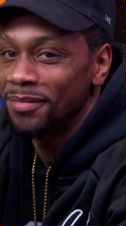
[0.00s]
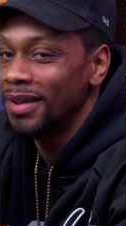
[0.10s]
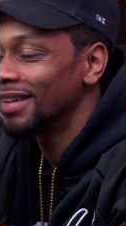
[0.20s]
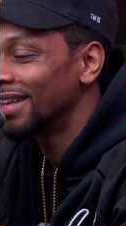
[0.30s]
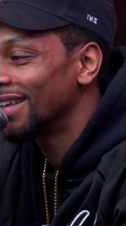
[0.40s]
have
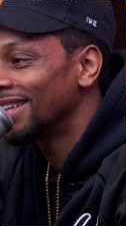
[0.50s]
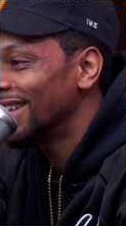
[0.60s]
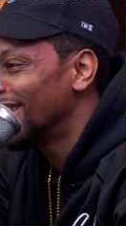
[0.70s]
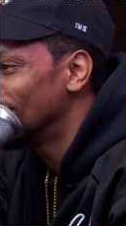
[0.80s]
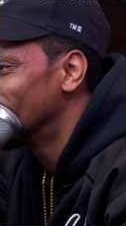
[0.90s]
made that
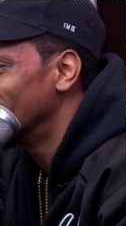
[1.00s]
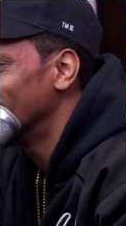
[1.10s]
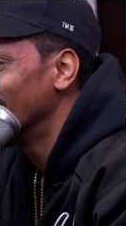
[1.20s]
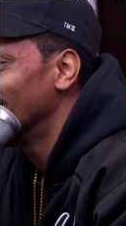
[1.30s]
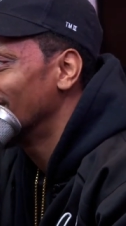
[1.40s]
that name up.
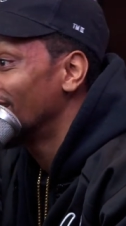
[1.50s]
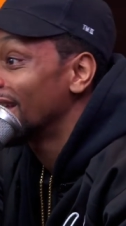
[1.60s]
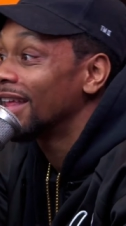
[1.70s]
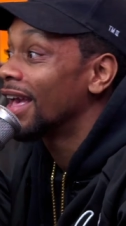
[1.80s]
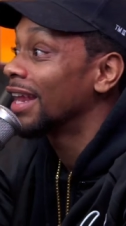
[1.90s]
Yeah, nah,
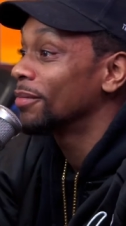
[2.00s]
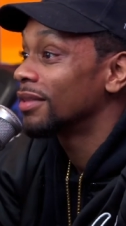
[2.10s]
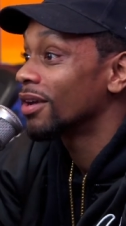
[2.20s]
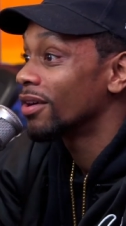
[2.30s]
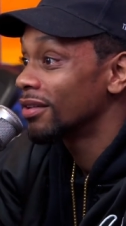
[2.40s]
and, and I'm
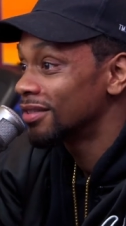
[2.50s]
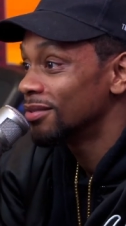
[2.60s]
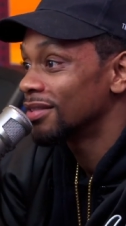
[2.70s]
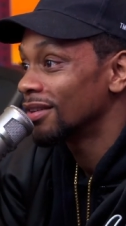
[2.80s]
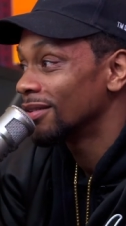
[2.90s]
the third
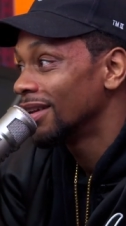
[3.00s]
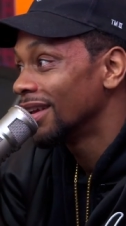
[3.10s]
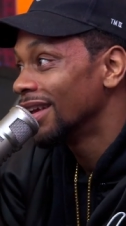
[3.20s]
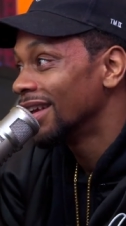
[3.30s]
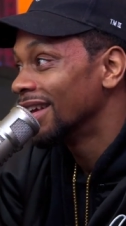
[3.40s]
too, so
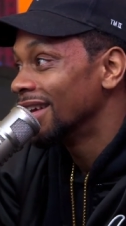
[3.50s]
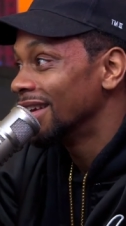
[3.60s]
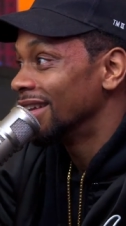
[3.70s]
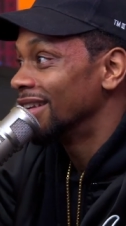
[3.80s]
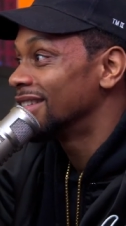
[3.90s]

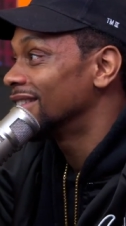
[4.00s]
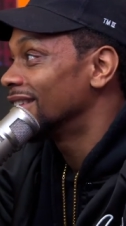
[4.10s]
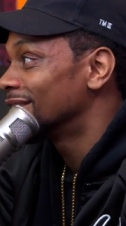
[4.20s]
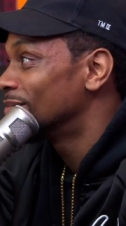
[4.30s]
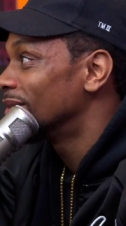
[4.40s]
it's
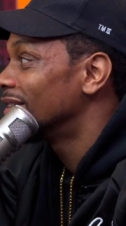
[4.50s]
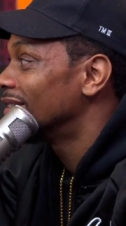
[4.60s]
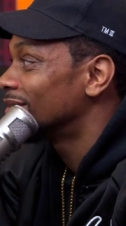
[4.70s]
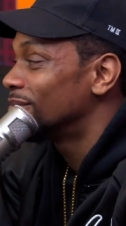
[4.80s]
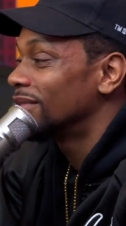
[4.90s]
it's been
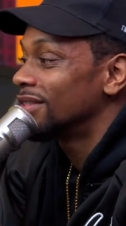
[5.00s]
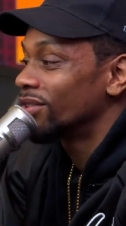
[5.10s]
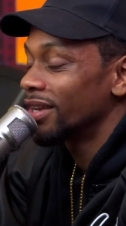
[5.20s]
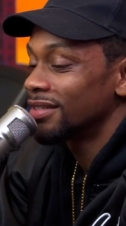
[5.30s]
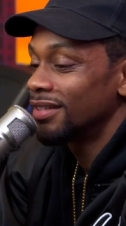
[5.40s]
it's been a
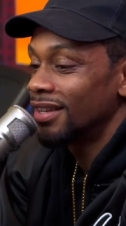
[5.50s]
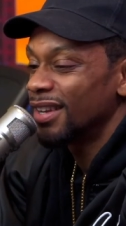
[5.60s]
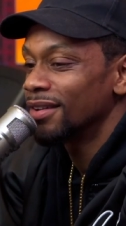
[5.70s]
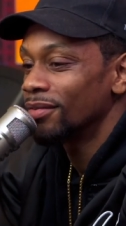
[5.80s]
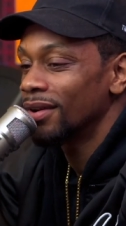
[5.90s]
Translee
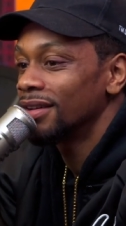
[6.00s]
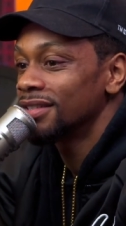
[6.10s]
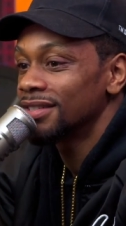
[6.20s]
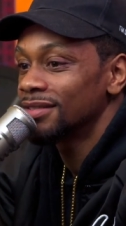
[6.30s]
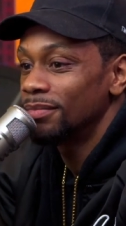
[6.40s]
kicking around
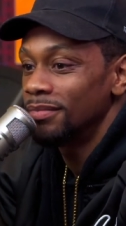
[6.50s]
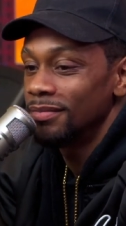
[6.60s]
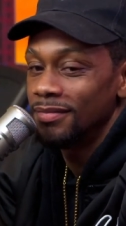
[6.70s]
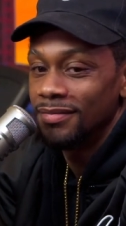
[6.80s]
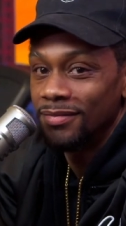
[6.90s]
since
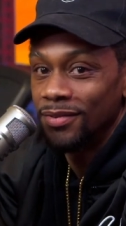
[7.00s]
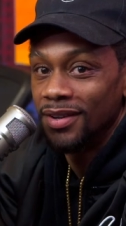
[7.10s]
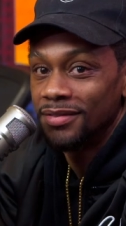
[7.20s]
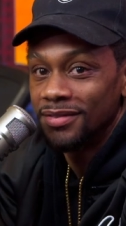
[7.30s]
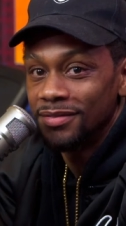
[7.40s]

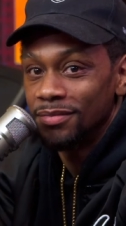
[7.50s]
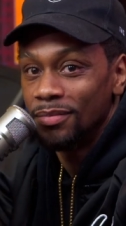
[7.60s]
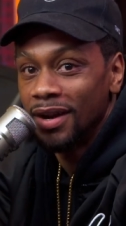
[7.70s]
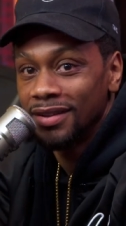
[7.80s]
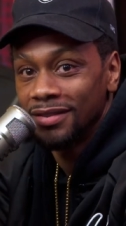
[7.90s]
what
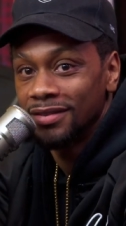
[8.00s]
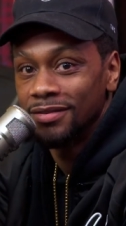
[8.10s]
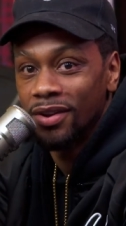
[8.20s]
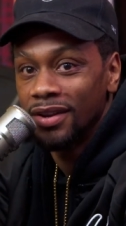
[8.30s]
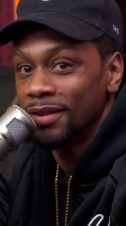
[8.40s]
my
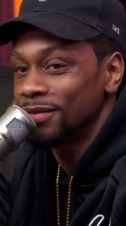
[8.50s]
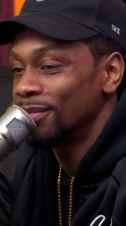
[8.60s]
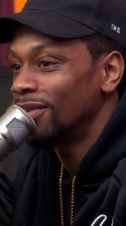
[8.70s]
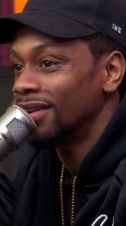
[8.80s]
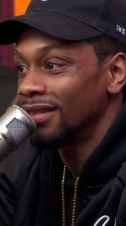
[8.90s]
granddad was
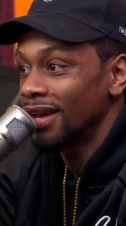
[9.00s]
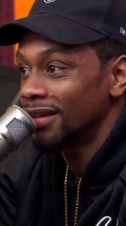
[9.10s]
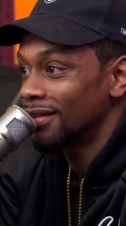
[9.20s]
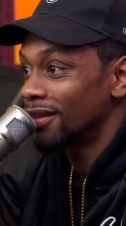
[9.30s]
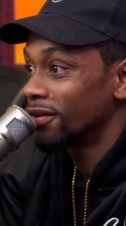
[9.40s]
born in like
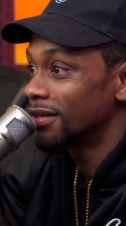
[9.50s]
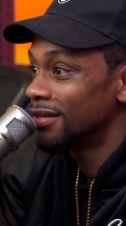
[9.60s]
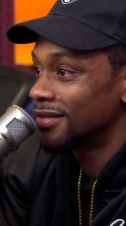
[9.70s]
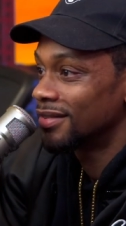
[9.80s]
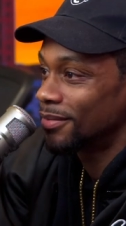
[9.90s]
the
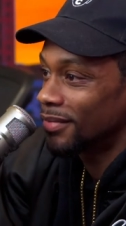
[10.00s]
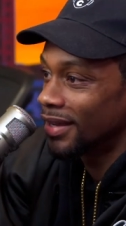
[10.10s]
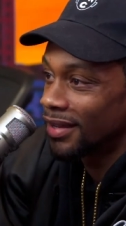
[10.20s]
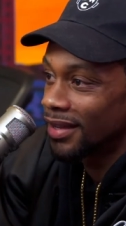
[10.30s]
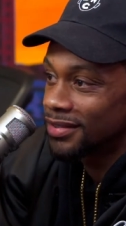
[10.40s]
thirties or something mm-hmm.
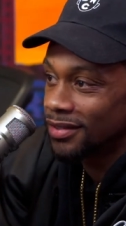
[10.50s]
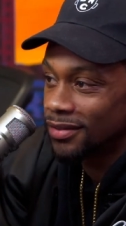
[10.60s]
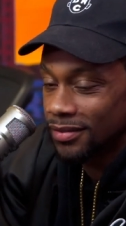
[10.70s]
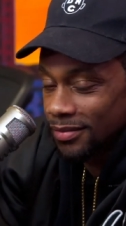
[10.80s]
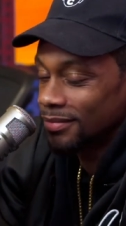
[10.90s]
like that.
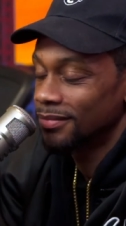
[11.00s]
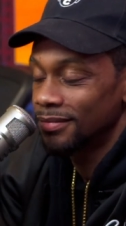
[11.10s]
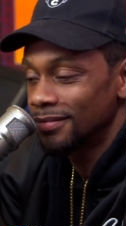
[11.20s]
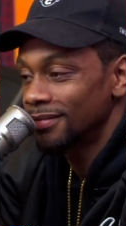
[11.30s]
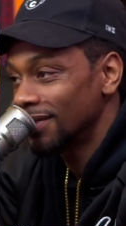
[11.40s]
So
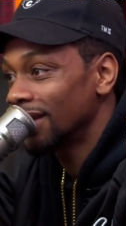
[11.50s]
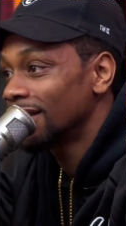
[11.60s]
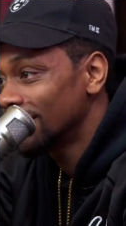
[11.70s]
yeah.